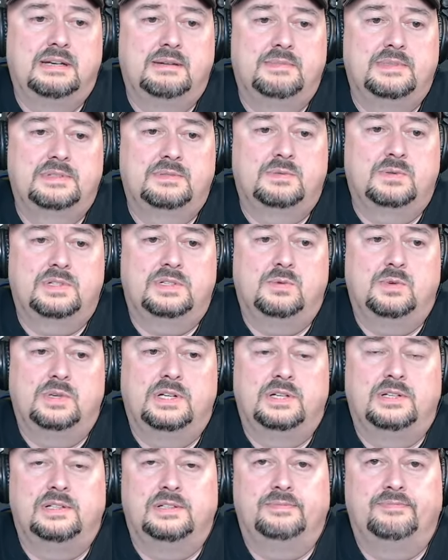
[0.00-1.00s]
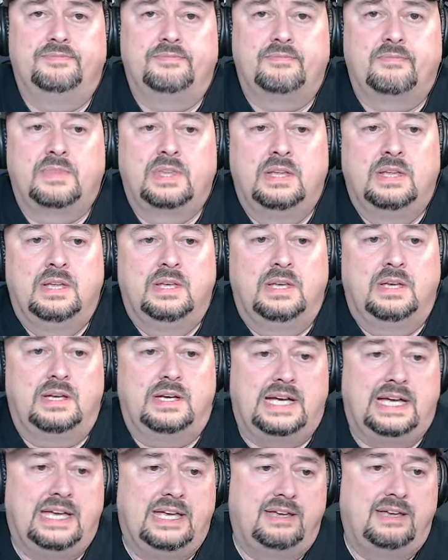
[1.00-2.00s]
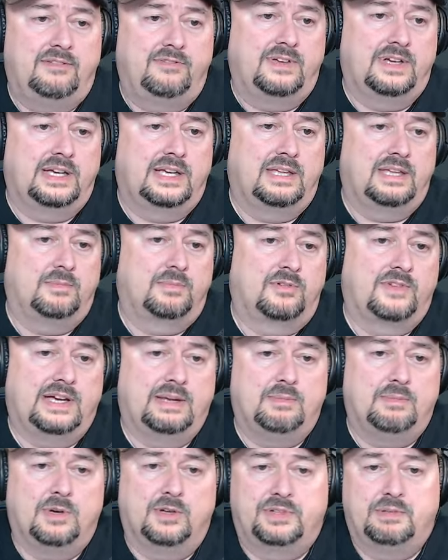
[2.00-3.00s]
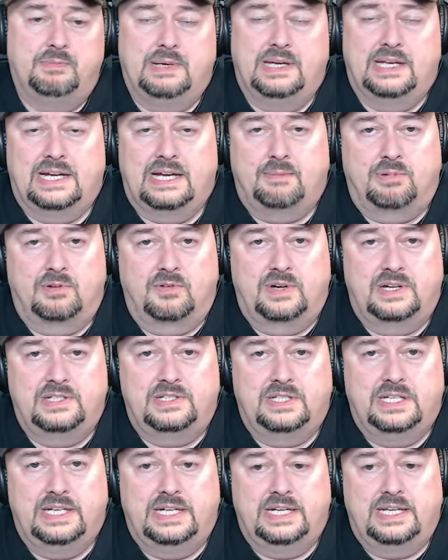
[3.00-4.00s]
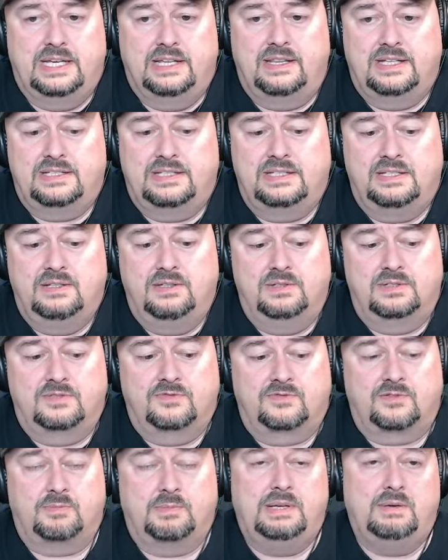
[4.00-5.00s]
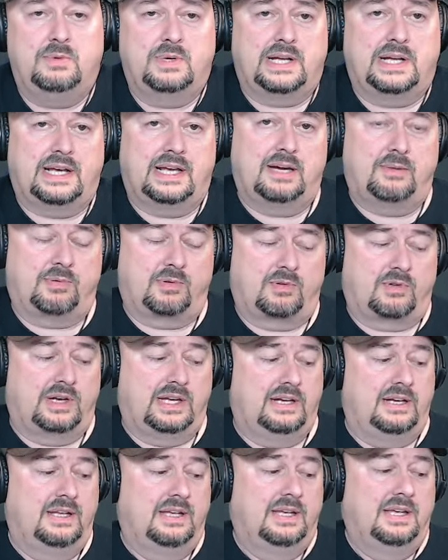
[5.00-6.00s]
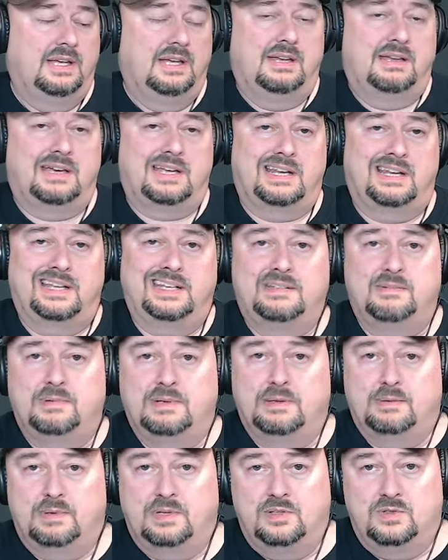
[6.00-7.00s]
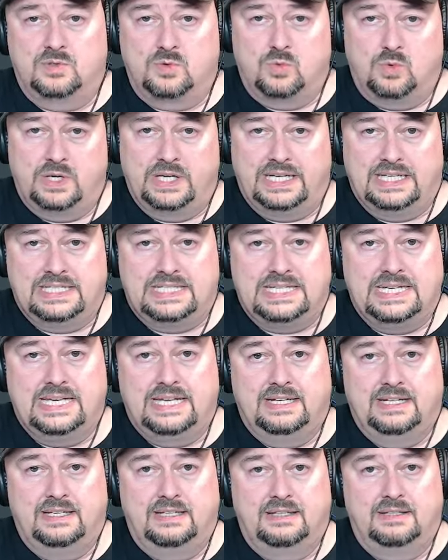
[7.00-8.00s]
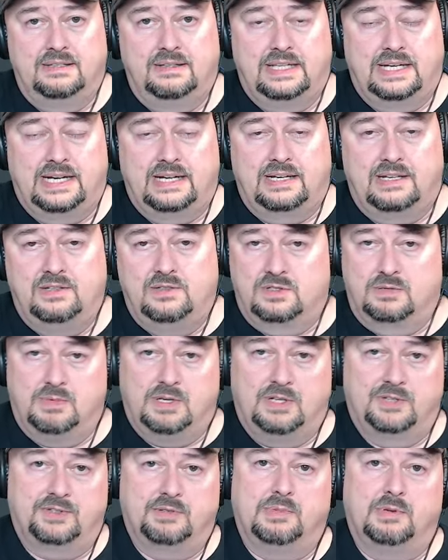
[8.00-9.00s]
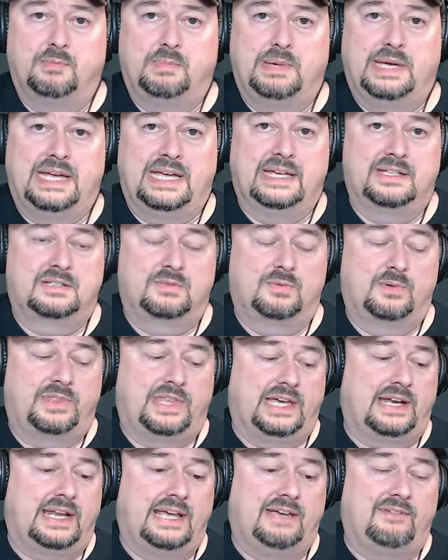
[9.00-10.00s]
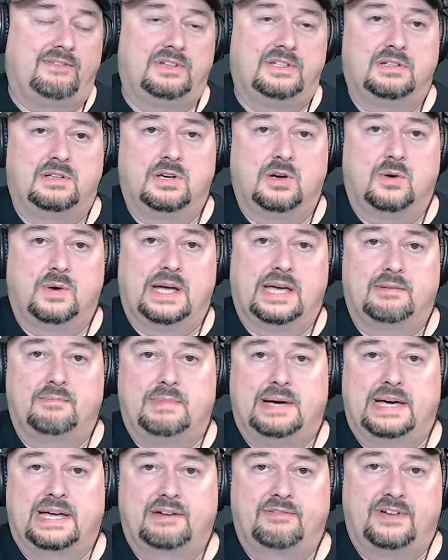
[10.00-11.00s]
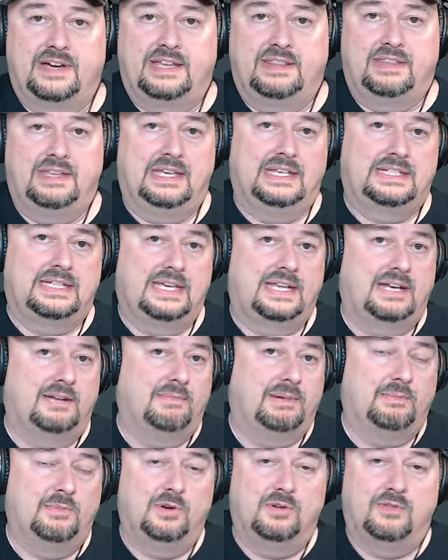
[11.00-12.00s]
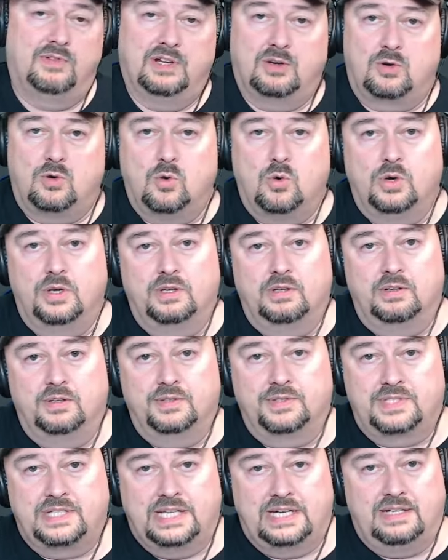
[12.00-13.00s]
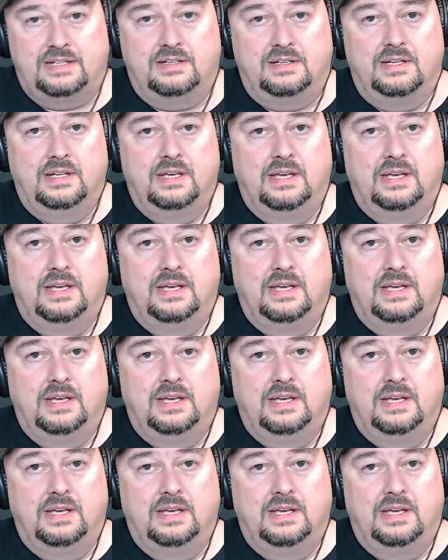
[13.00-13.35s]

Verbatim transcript: is what you want to do. I can provide multi-band operation, and again, that's huge. For me, when I operate, I'd like to be able to use one antenna that I can use on multiple bands without having to go out and modify the antenna by moving a coil, setting,